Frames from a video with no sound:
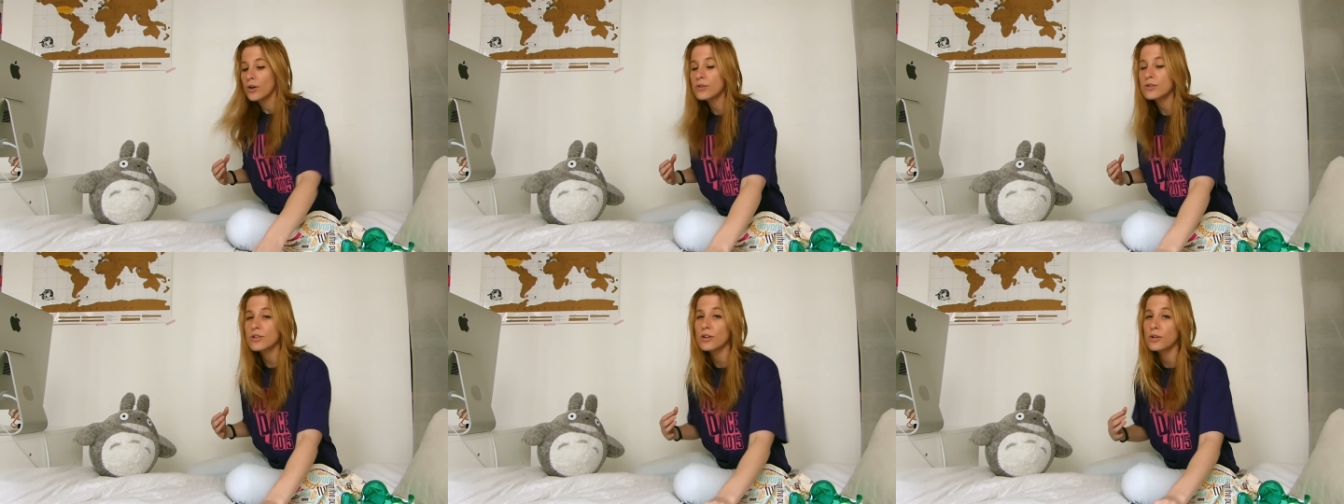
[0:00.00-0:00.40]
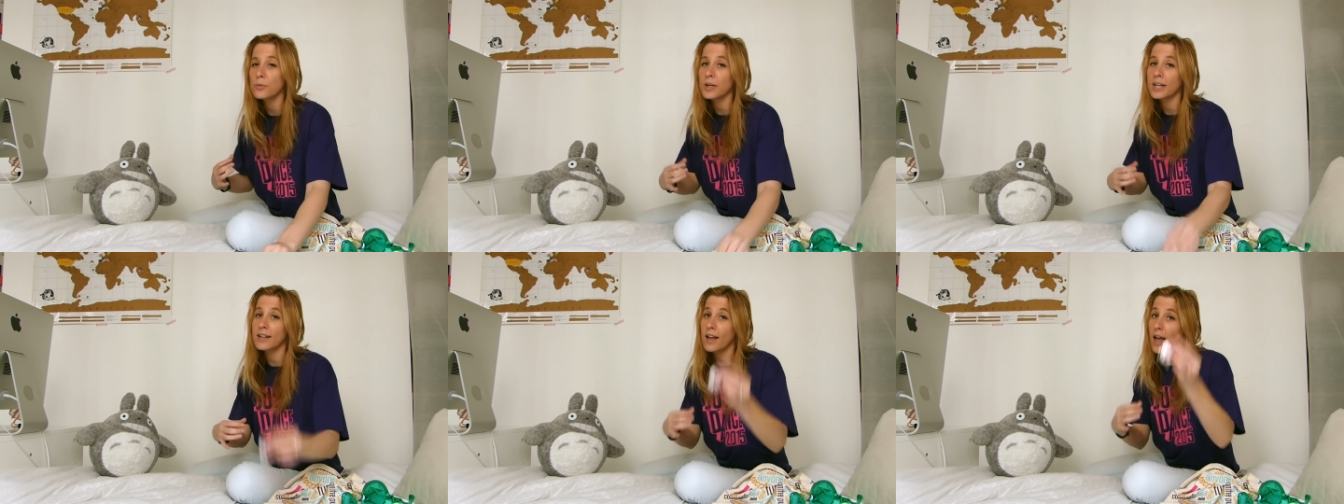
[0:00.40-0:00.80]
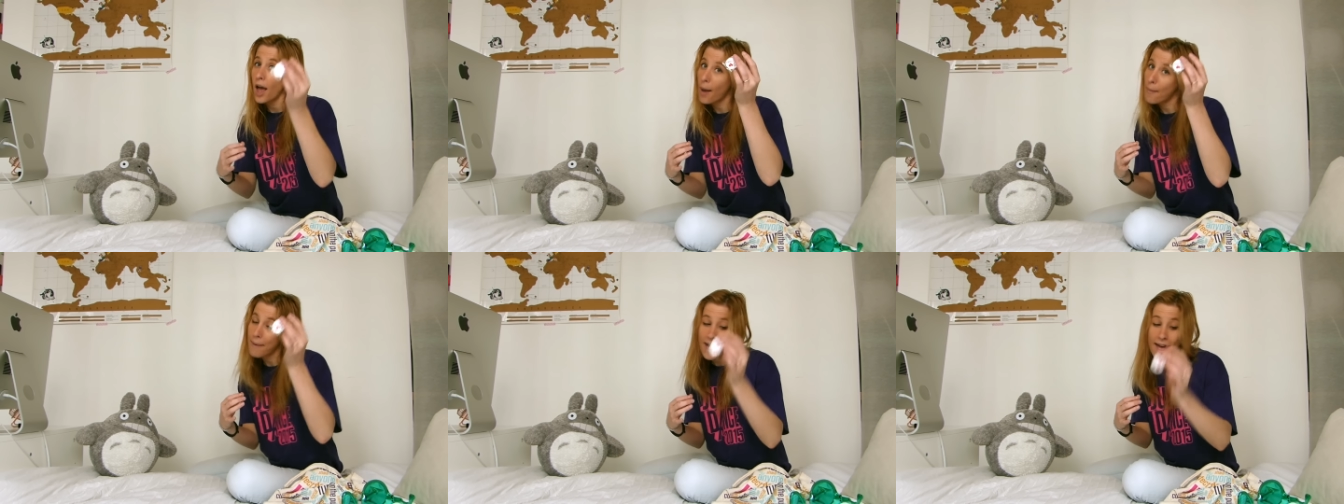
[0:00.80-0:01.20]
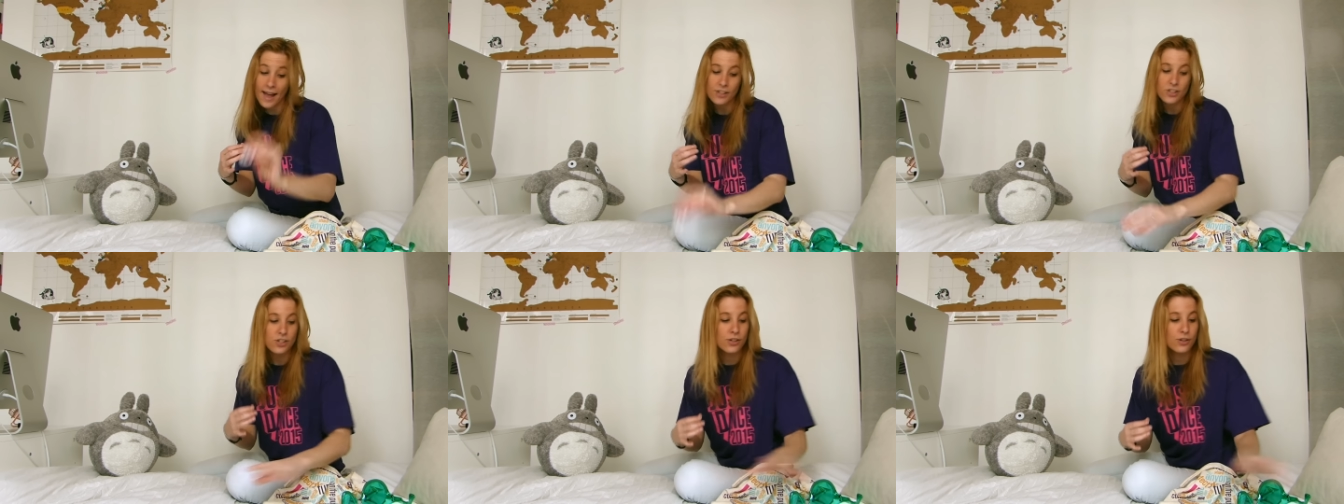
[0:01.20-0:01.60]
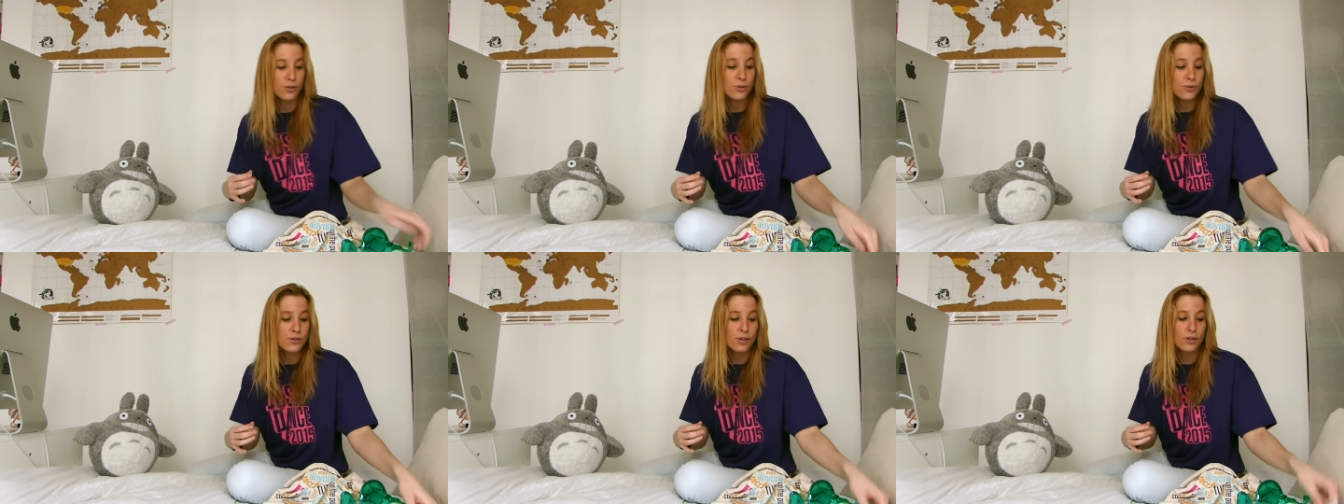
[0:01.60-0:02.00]
who's gonna win a badge,
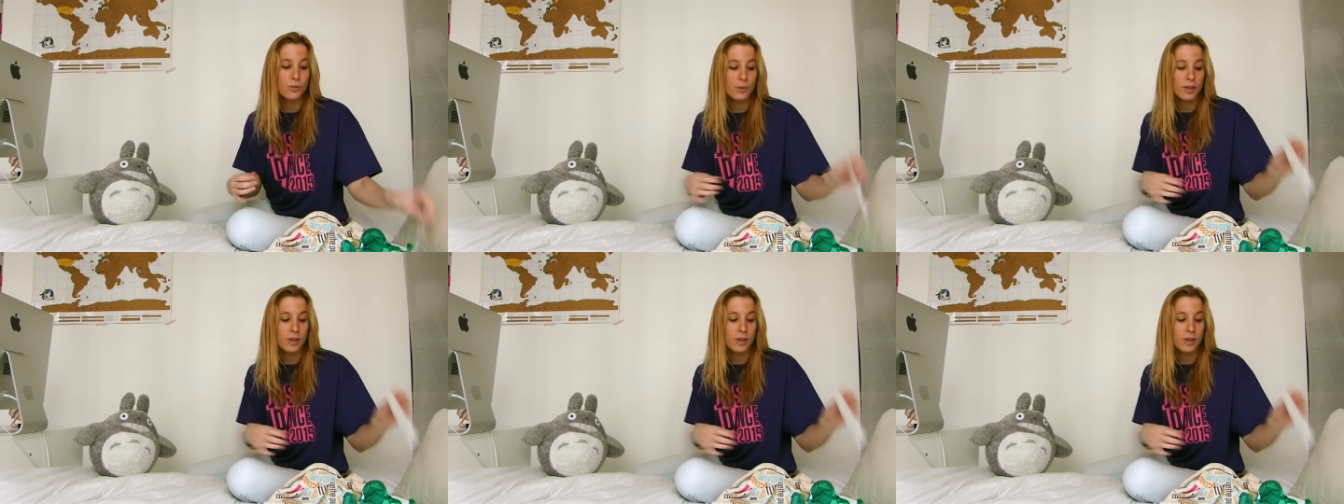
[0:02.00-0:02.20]
who's gonna